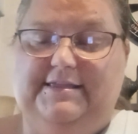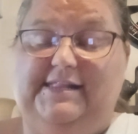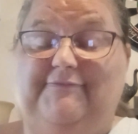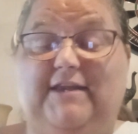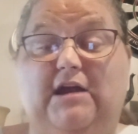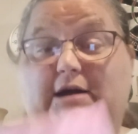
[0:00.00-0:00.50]

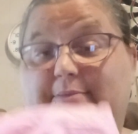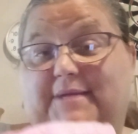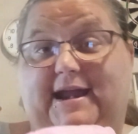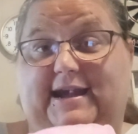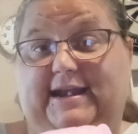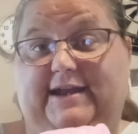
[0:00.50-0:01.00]
This video, I'm
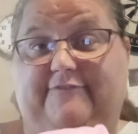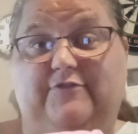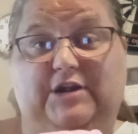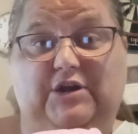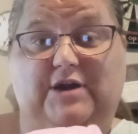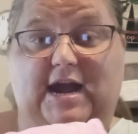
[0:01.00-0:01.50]
making it
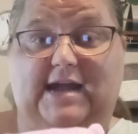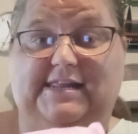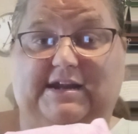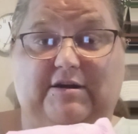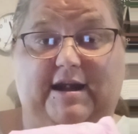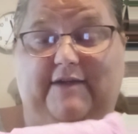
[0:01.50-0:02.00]
for you
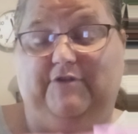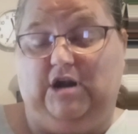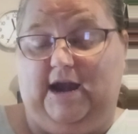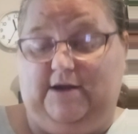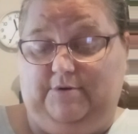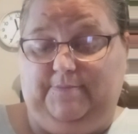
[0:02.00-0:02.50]
guys.
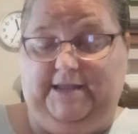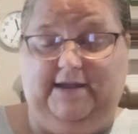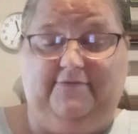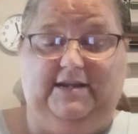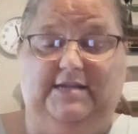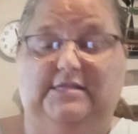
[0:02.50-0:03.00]
However, I will be
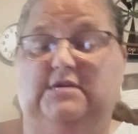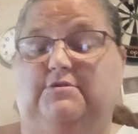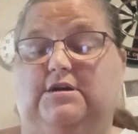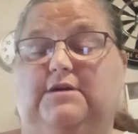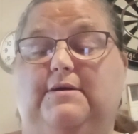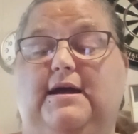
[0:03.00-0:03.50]
giving it
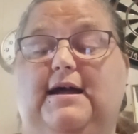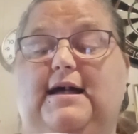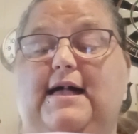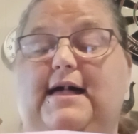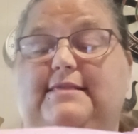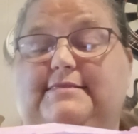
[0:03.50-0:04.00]
to her.
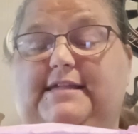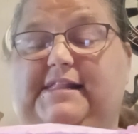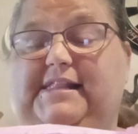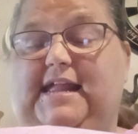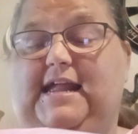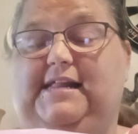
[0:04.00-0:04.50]

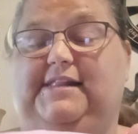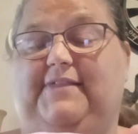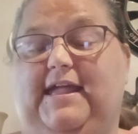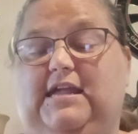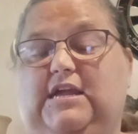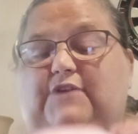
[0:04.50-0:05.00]
This says,
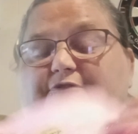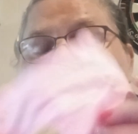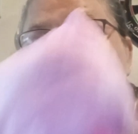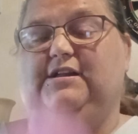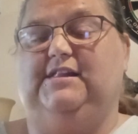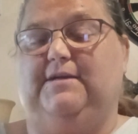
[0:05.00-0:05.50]
thank you
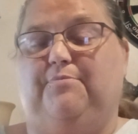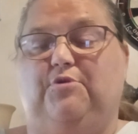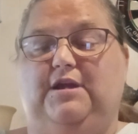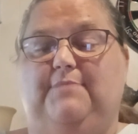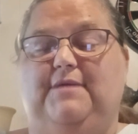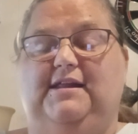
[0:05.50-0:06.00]
for
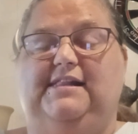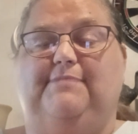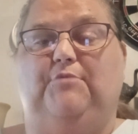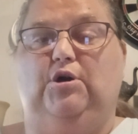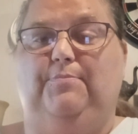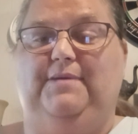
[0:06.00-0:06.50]
supporting my
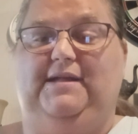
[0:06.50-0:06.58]
small